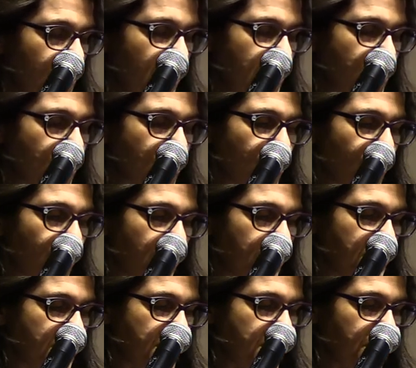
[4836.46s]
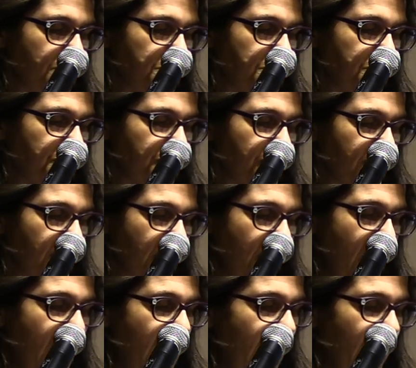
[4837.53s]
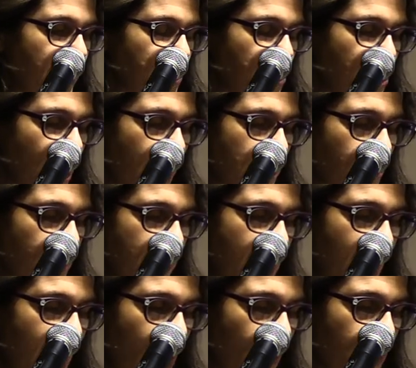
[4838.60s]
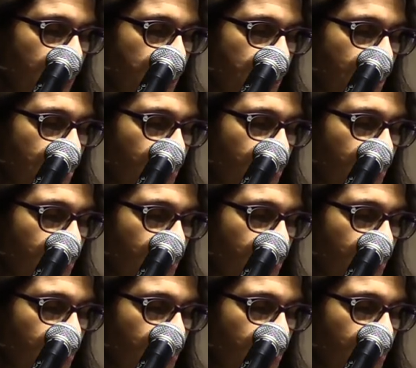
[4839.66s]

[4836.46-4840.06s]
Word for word: by storms. At shadowy hours,